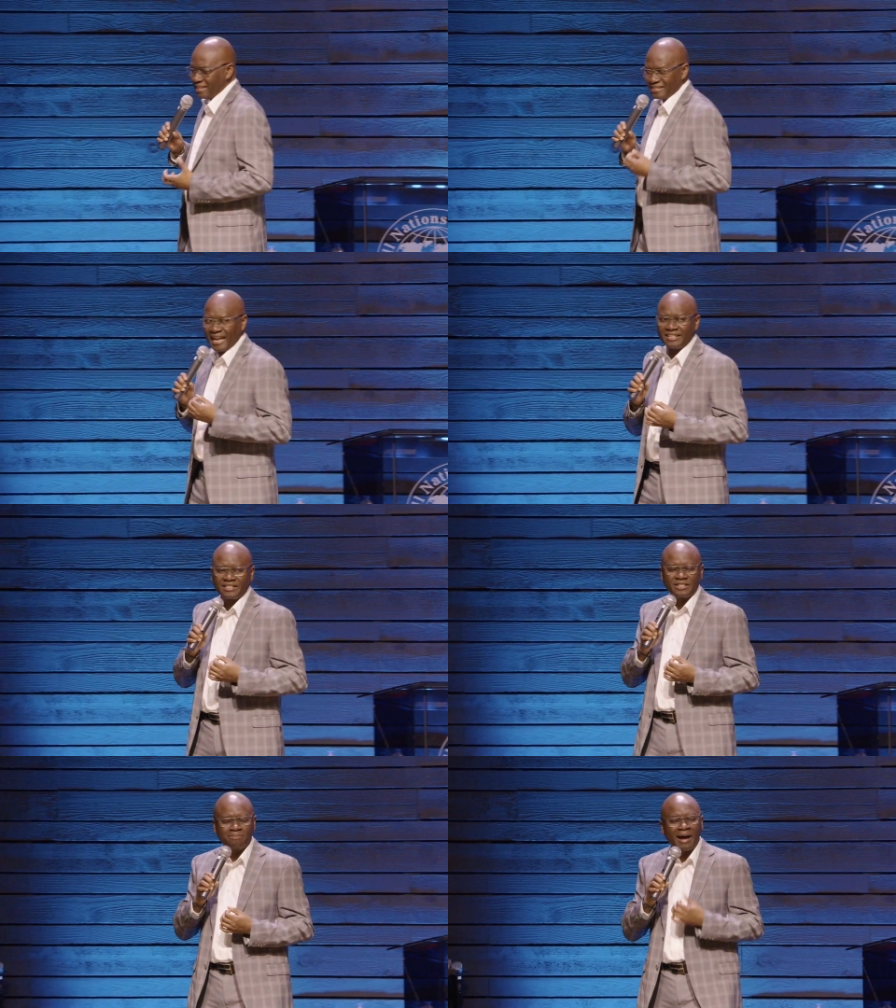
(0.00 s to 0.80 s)
in a sense,
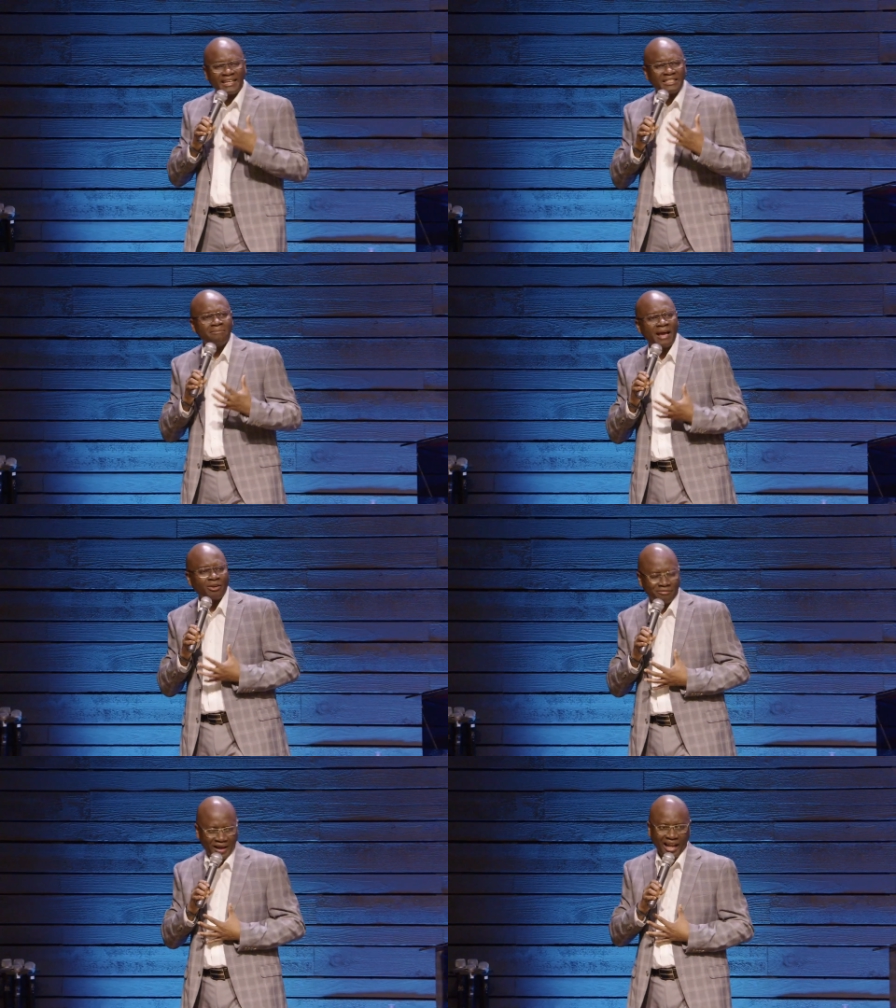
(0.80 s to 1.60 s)
is Mighty Men
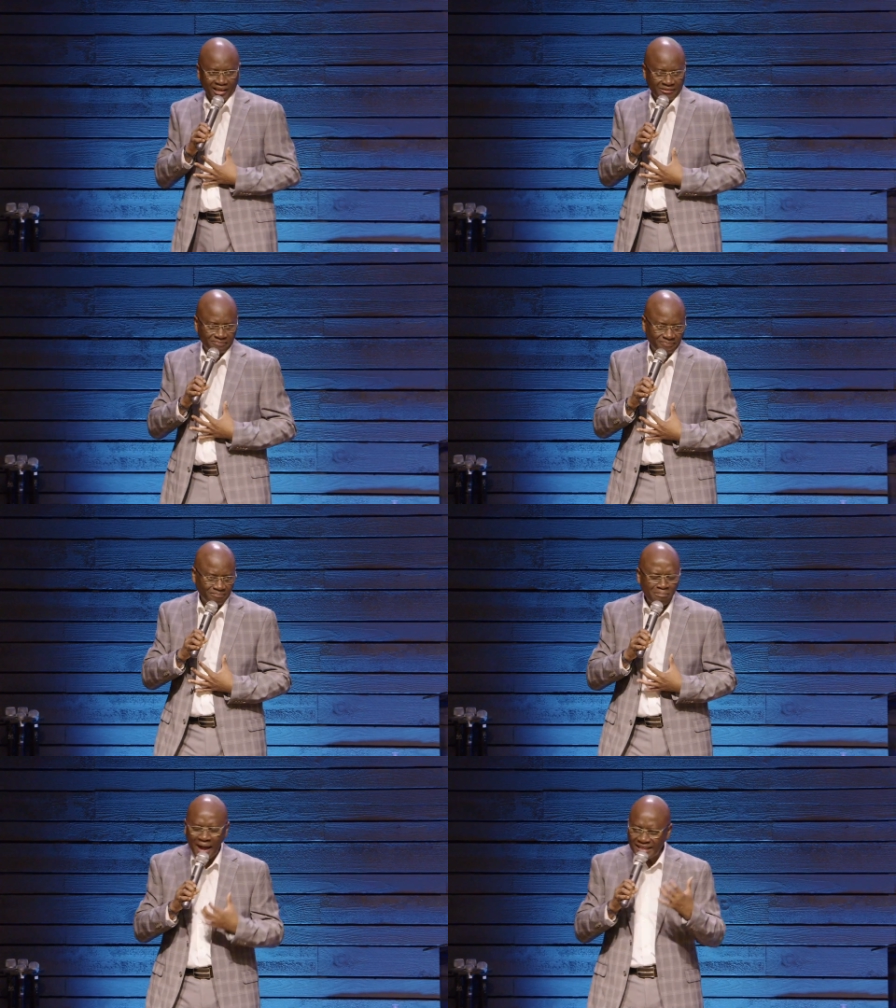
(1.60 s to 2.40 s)
of Valor
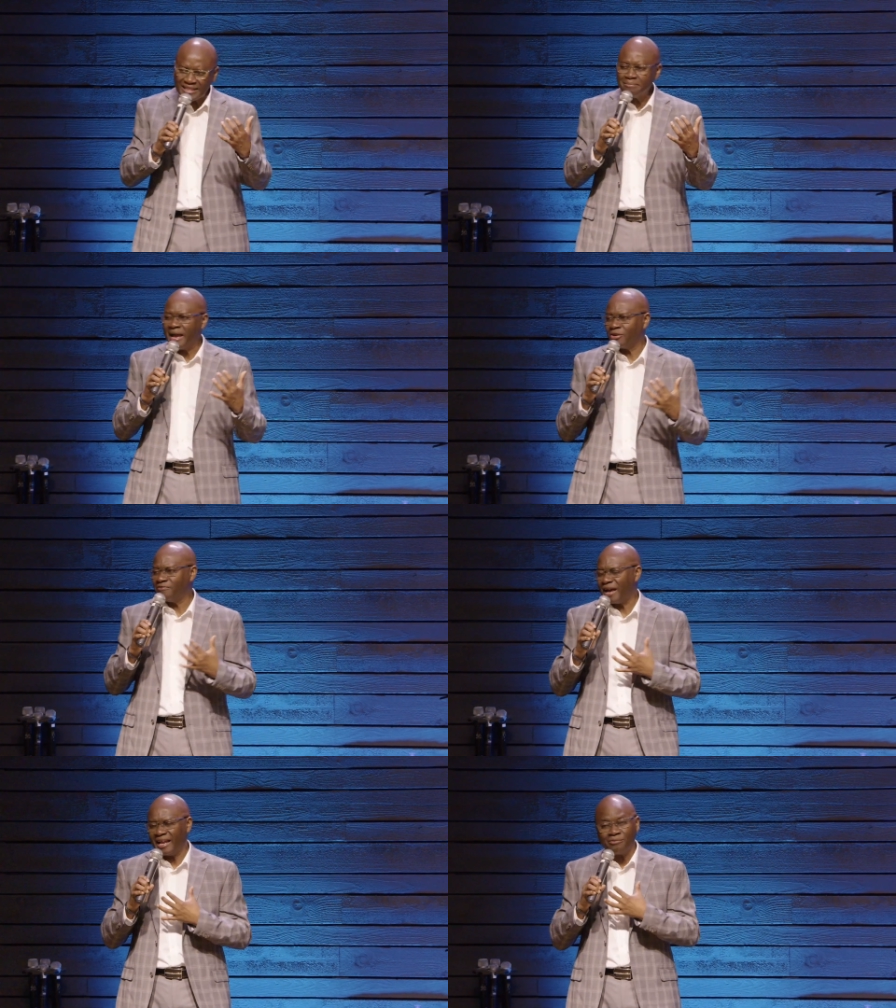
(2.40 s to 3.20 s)
mighty men of
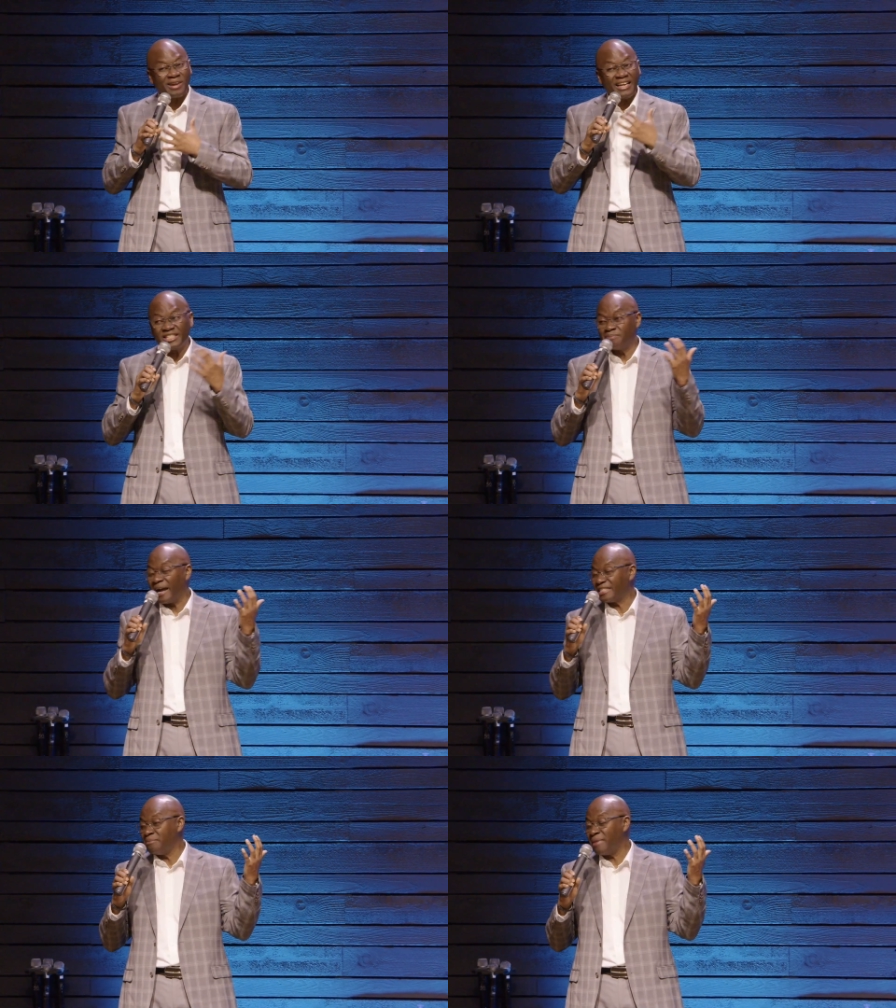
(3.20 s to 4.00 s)
valor. And really, it's
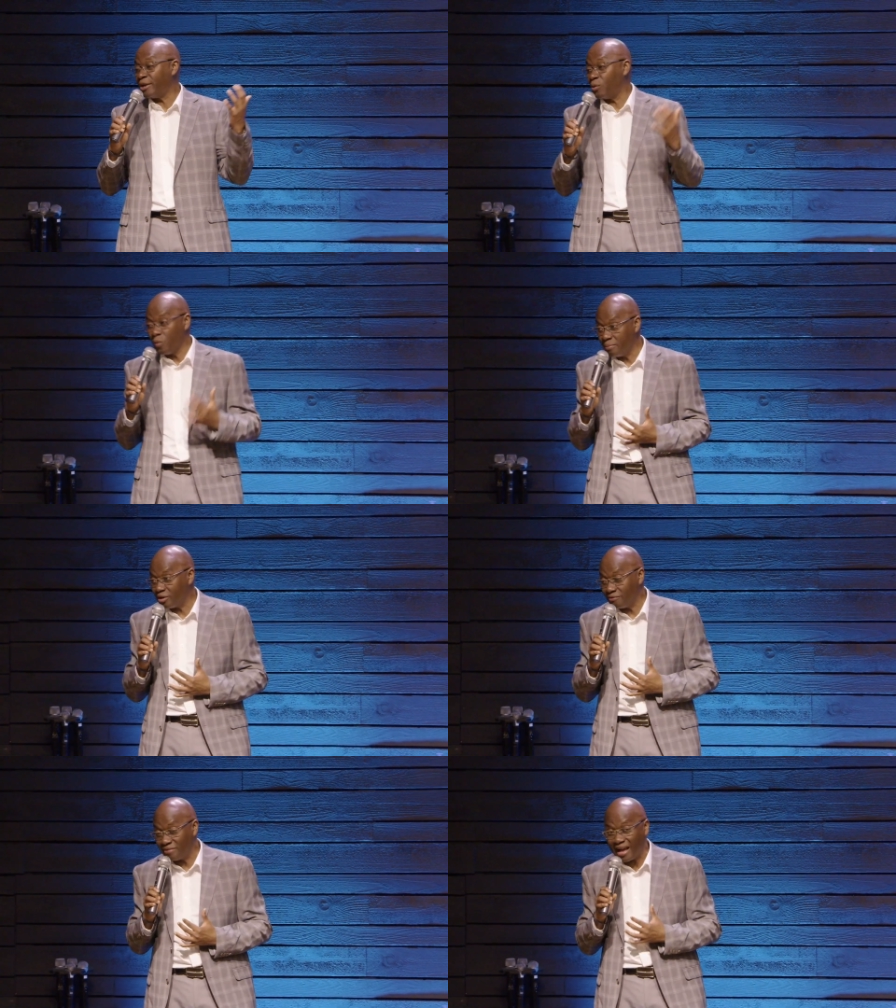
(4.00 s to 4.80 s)
mighty men or
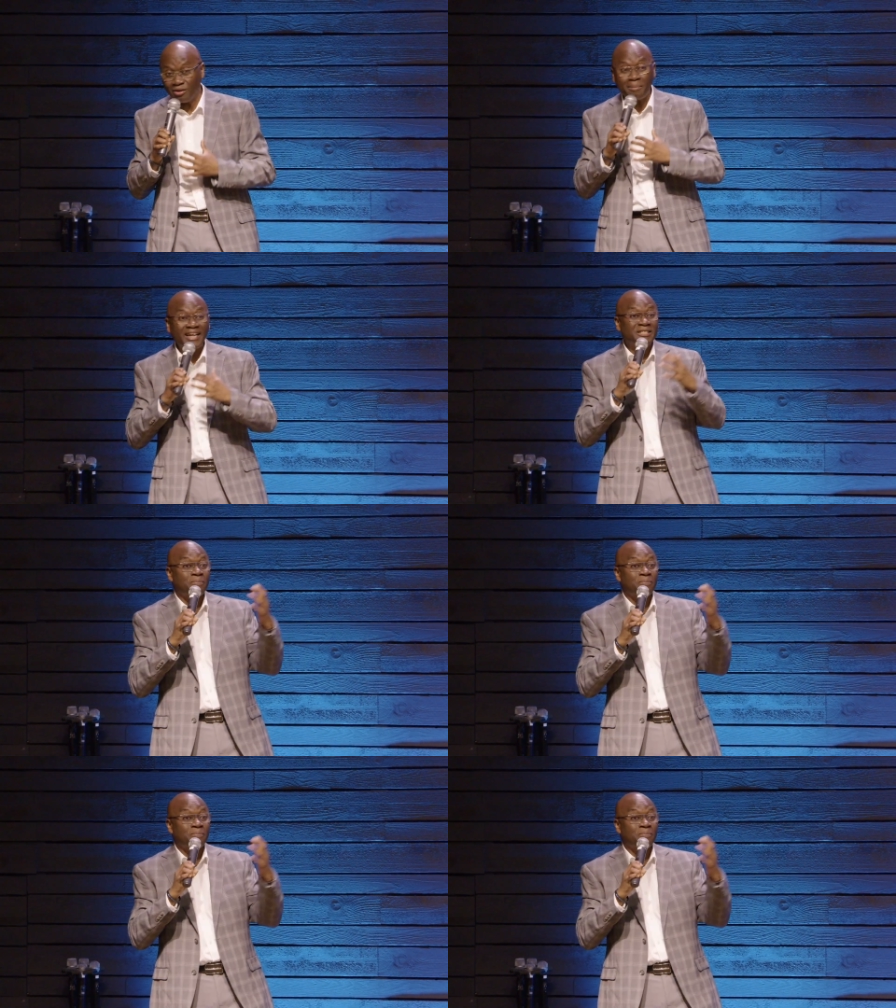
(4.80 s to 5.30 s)
women of valor, mighty